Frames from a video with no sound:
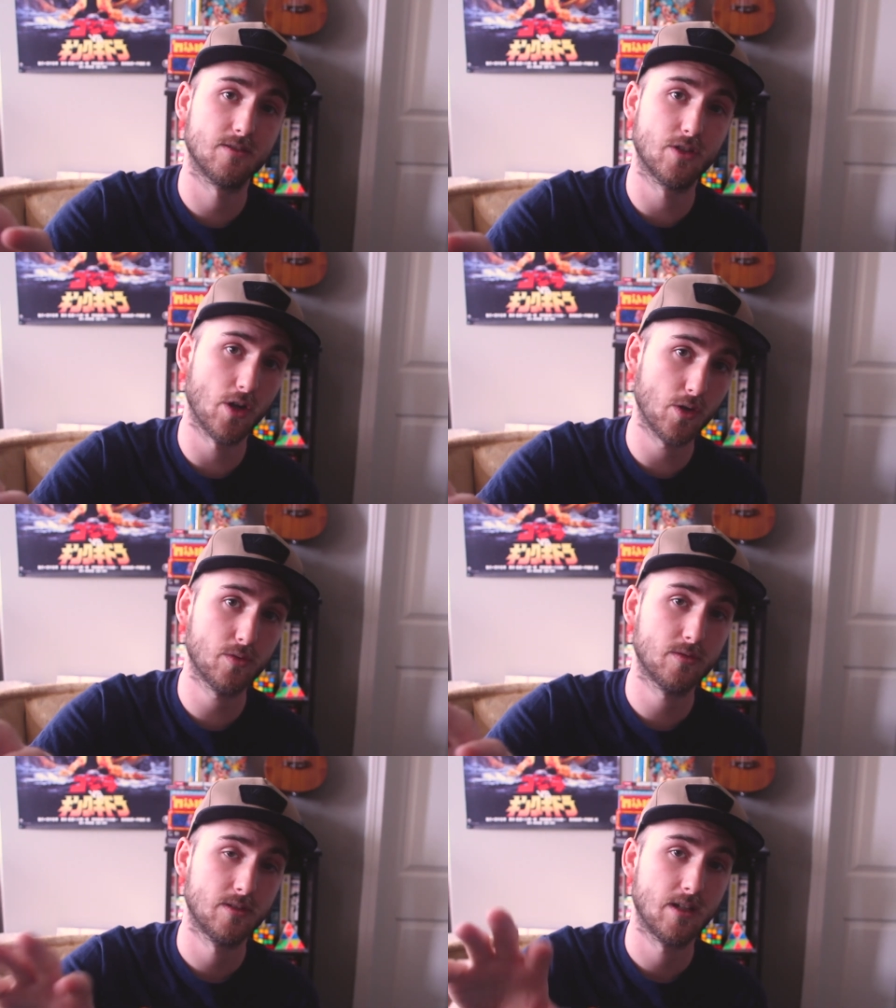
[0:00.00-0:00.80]

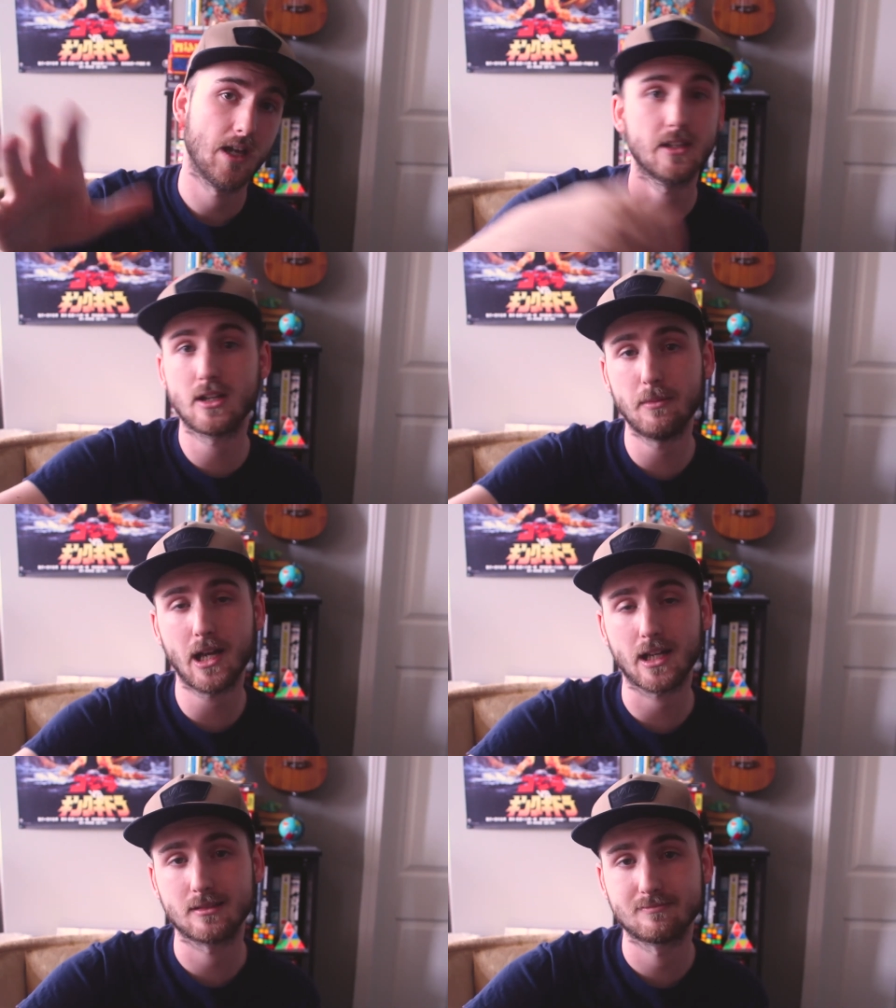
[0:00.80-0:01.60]
go and then come
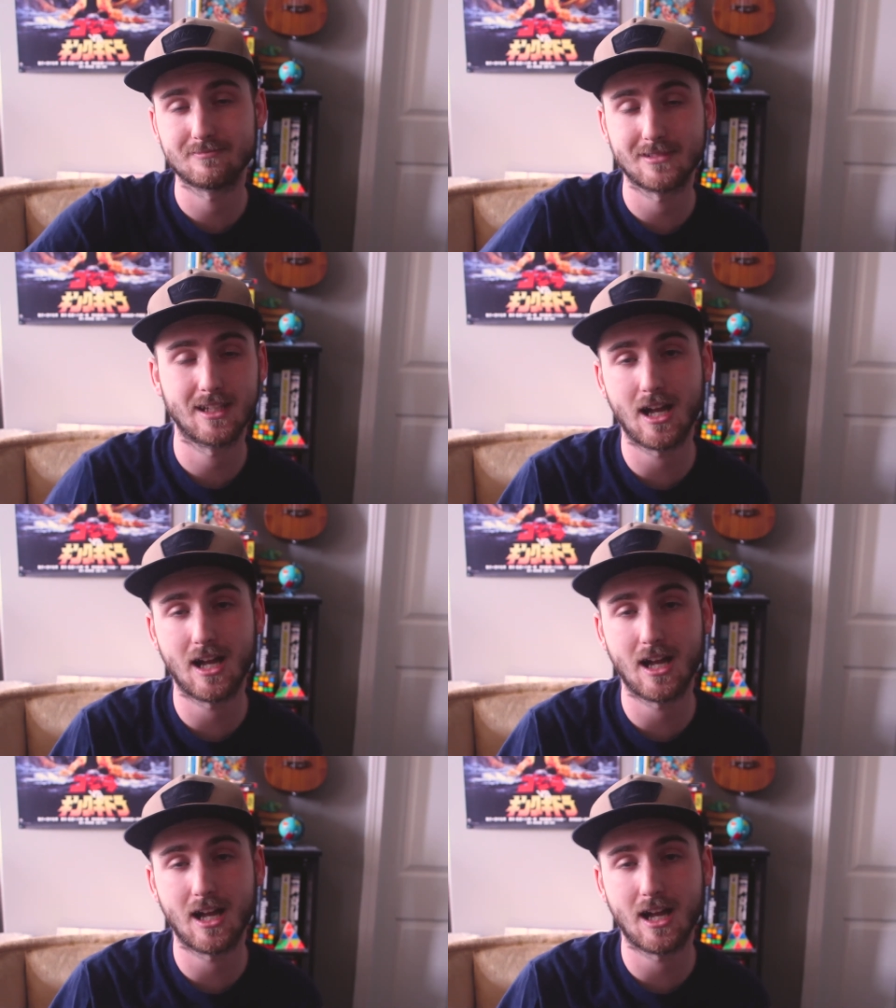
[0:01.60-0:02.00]
back.